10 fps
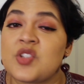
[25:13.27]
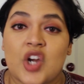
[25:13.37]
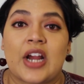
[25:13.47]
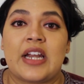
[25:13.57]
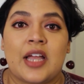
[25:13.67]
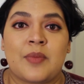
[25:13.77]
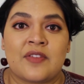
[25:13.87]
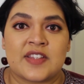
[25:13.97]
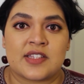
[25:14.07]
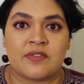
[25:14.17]
Starry Night by
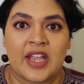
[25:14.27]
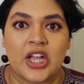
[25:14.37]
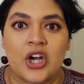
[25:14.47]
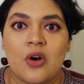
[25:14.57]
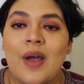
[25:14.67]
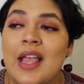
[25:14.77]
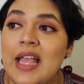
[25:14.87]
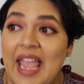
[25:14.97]
Vincent van Gogh.